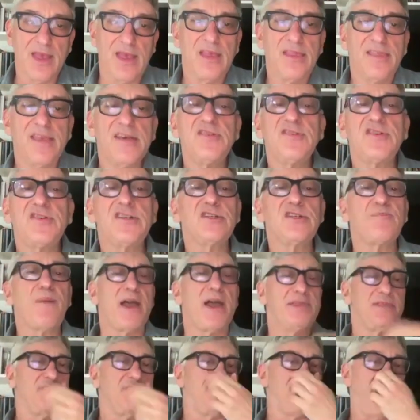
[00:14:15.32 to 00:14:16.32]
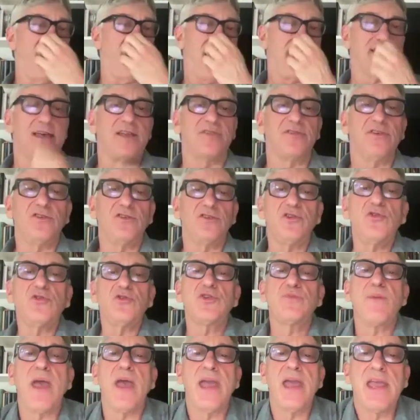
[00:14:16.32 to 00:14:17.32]
This despite the fact that the
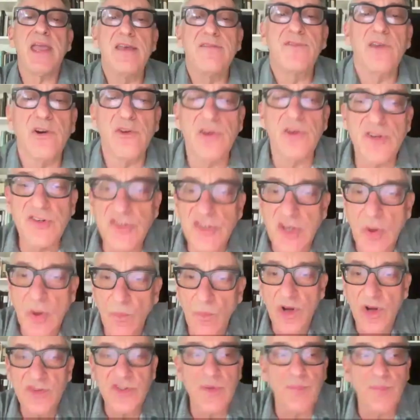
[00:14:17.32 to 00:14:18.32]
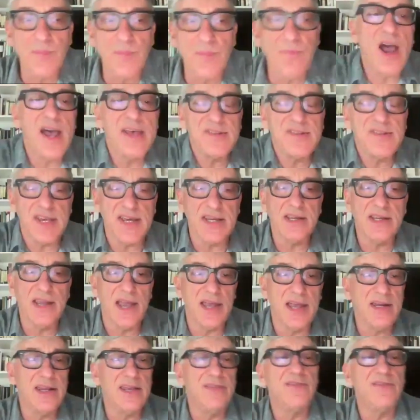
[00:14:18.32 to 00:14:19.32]
Duke's behavior is somewhat surprising
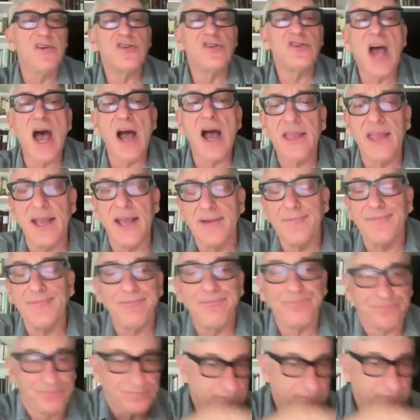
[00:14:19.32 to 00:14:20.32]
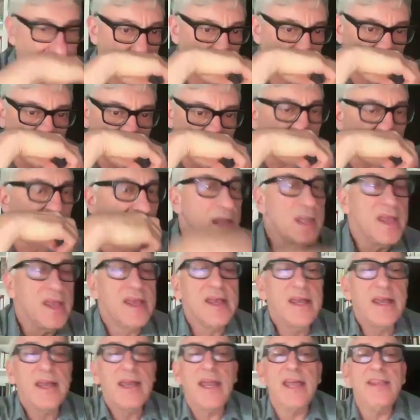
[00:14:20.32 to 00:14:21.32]
and even shocking.
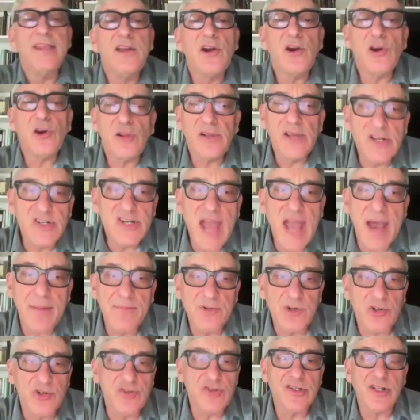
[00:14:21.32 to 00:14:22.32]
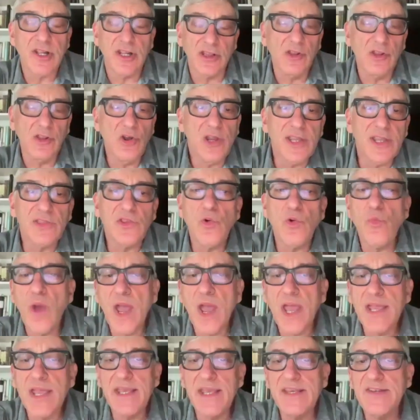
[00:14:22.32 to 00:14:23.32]
In the early chapters, look at the
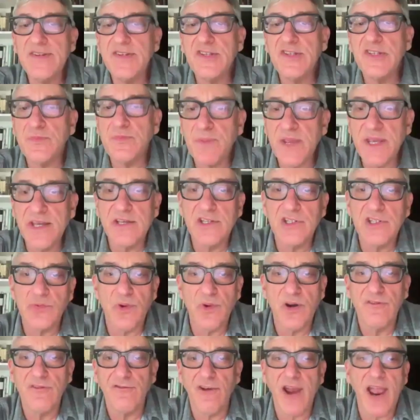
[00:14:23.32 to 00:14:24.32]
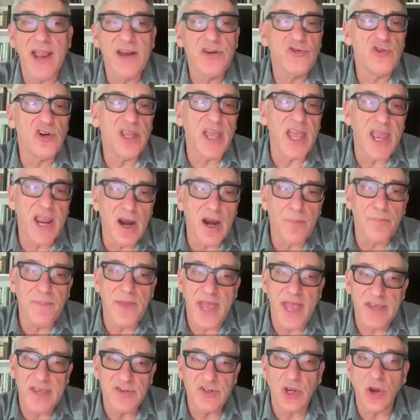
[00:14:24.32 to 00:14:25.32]
way he speaks when Frank Tregear
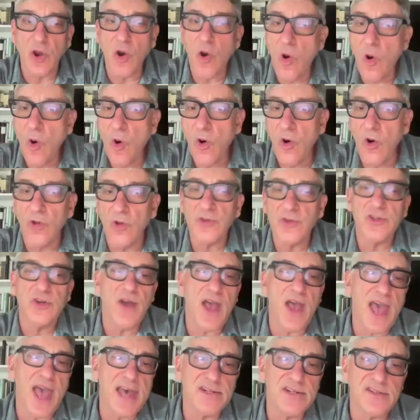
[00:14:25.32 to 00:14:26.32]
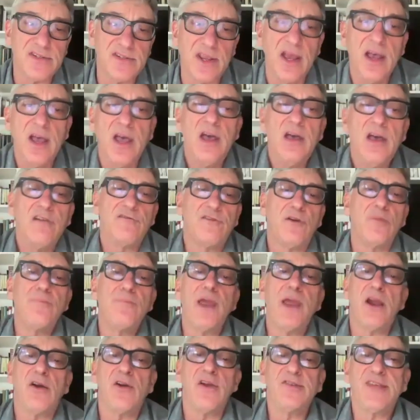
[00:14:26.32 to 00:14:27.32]
pays a call to ask for
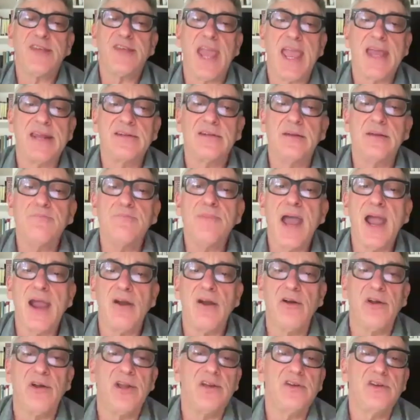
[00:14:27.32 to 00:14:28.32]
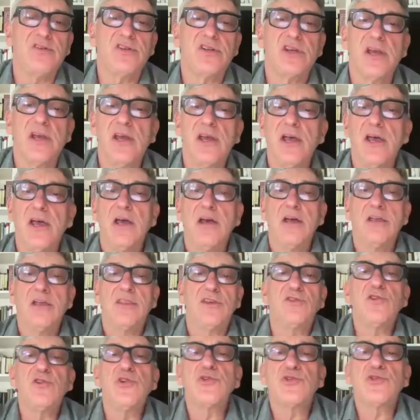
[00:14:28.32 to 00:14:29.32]
Mary's hand in marriage.
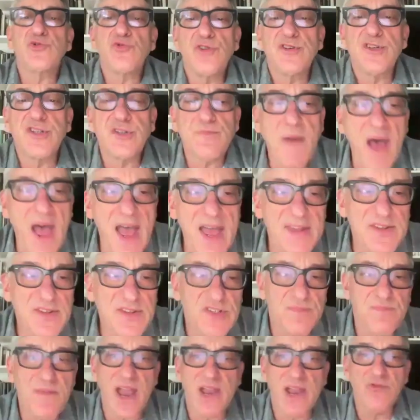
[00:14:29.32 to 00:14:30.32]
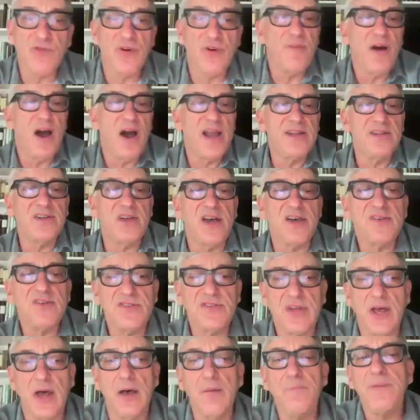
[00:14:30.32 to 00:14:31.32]
The Duke's response might remind
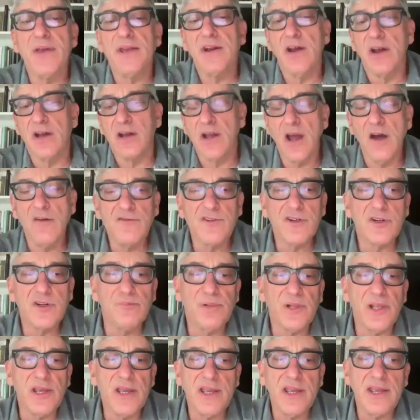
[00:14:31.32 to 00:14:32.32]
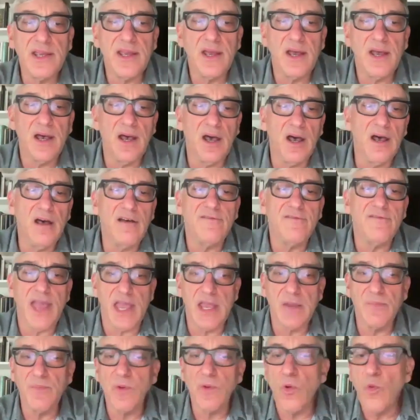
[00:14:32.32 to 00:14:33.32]
us, a bit uncomfortably, of
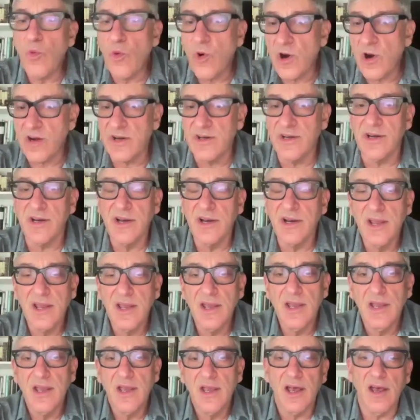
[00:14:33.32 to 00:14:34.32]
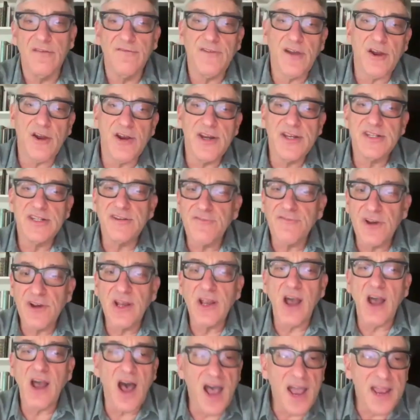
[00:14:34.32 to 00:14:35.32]
Abel Wharton, a very
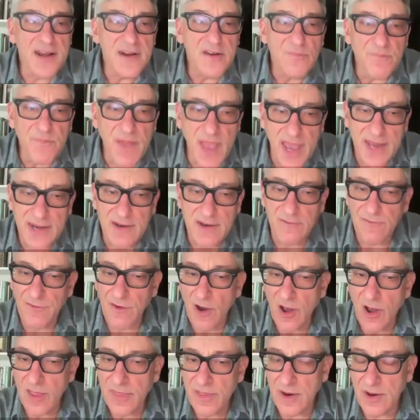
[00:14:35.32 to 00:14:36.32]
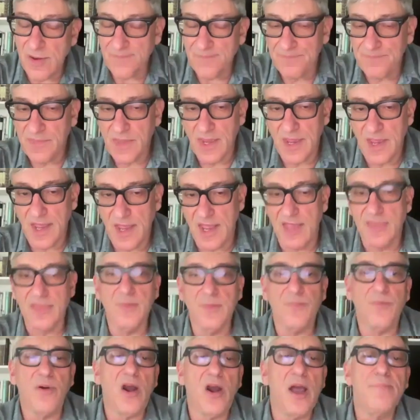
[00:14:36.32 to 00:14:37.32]
different kind of man and father, in
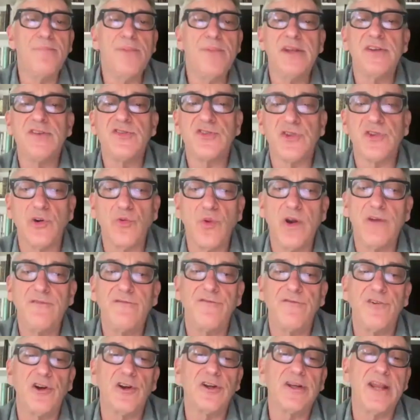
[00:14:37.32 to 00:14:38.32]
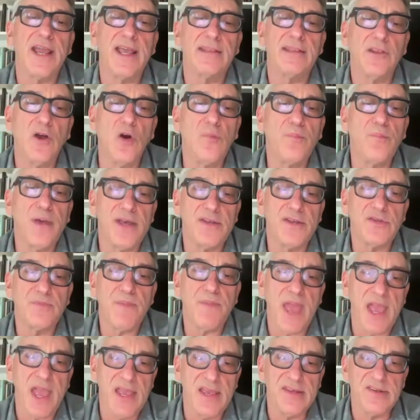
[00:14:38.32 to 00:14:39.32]
The Prime Minister when Ferdinand Lopez
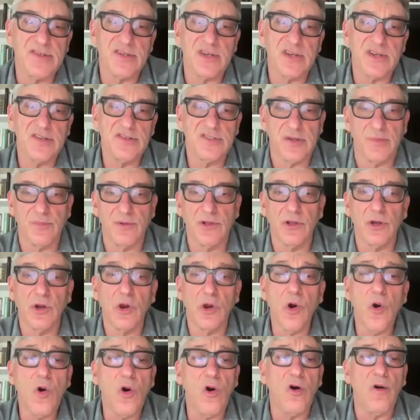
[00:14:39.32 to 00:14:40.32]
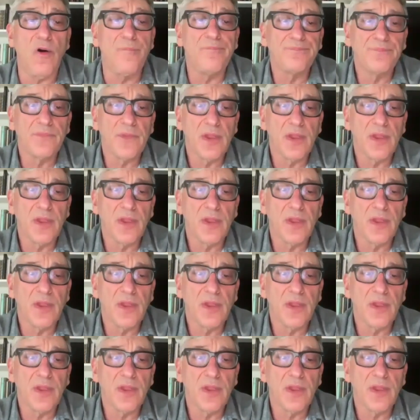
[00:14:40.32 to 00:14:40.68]
pays a similar call.